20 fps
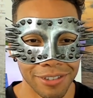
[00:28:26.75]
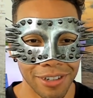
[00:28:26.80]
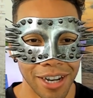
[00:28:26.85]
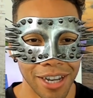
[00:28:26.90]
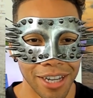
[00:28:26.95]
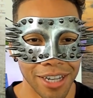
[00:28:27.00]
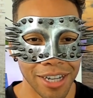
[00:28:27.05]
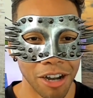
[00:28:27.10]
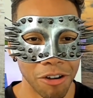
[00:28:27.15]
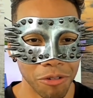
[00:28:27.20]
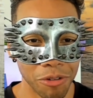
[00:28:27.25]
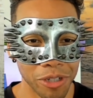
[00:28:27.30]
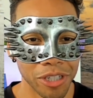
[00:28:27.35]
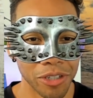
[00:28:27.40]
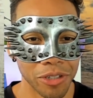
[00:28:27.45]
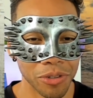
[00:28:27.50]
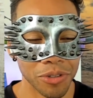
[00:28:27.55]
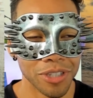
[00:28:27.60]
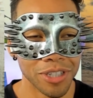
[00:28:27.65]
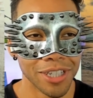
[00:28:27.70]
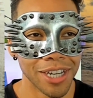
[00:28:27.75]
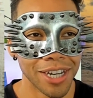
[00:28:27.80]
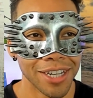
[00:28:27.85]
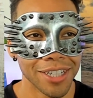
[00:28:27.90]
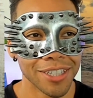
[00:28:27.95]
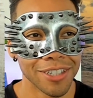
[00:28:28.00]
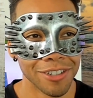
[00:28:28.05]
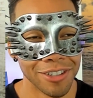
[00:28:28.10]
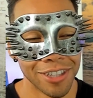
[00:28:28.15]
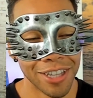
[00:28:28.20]
Right. I want to use
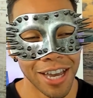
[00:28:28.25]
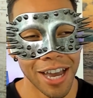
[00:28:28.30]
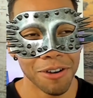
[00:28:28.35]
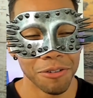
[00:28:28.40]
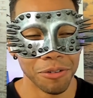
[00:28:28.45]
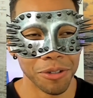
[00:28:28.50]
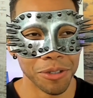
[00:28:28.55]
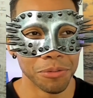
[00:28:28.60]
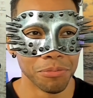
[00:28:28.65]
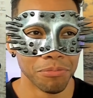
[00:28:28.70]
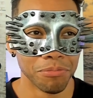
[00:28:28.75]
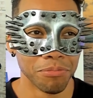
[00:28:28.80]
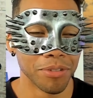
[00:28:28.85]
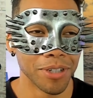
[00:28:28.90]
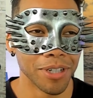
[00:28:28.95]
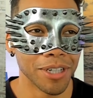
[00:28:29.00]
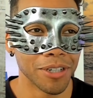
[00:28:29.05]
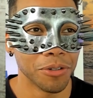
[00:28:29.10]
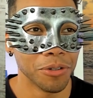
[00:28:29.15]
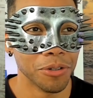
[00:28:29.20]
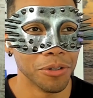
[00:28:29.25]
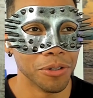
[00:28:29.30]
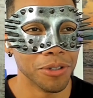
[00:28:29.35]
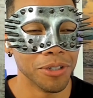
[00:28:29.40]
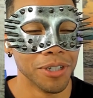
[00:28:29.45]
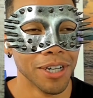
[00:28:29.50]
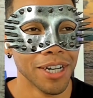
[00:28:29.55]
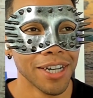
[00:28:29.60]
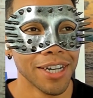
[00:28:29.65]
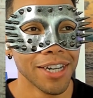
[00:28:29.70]
that. So that was pretty
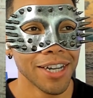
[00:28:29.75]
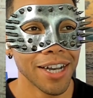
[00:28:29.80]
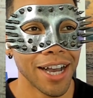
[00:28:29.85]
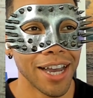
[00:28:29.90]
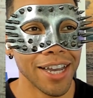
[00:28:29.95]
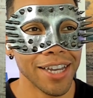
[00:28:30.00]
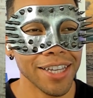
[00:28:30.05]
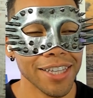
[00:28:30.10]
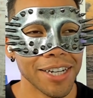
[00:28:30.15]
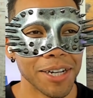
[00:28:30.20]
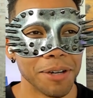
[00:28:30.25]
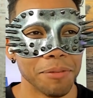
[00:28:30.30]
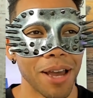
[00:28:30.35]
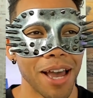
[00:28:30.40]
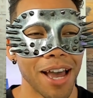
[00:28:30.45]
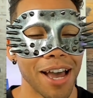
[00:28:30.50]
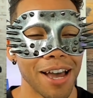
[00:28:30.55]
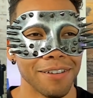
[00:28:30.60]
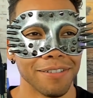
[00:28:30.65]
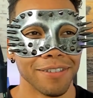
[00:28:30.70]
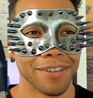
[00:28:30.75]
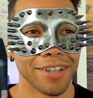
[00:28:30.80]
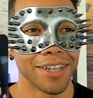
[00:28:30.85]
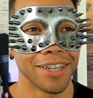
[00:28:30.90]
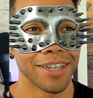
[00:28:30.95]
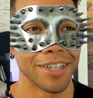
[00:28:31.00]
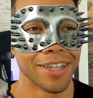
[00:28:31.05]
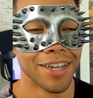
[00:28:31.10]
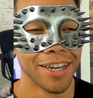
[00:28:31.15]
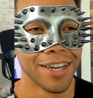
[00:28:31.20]
cool. I ended up
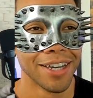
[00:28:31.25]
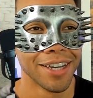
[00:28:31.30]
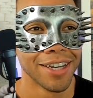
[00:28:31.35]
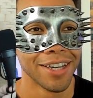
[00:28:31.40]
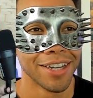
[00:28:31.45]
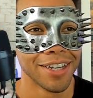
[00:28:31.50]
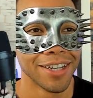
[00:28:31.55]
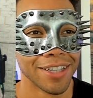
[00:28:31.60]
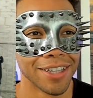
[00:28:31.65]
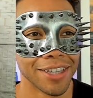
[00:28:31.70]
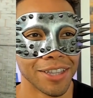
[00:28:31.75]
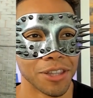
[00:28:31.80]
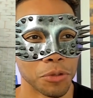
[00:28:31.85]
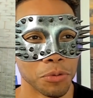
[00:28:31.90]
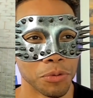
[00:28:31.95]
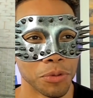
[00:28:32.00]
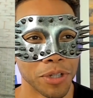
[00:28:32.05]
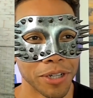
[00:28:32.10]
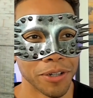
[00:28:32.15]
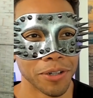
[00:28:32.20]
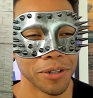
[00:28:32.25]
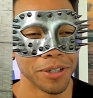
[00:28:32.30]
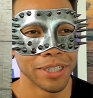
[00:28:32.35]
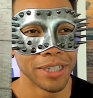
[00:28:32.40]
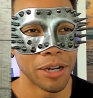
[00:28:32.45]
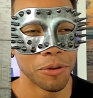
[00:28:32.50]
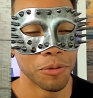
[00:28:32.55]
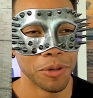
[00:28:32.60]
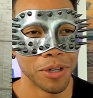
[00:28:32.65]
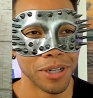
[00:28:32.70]
having three girls
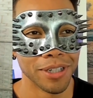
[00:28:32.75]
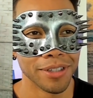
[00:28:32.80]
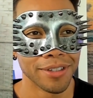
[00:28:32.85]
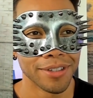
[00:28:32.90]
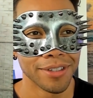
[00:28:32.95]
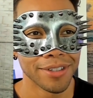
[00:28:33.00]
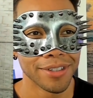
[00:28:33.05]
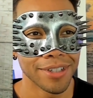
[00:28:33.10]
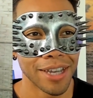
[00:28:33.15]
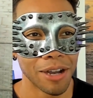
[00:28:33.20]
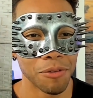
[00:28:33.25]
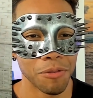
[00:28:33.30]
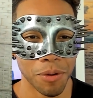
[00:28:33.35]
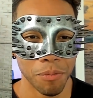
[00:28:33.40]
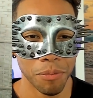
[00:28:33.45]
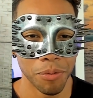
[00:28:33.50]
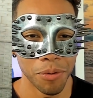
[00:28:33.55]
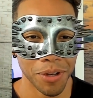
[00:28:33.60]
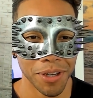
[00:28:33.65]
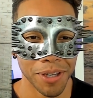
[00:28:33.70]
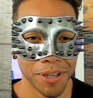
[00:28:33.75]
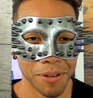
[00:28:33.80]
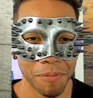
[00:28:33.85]
at once at one point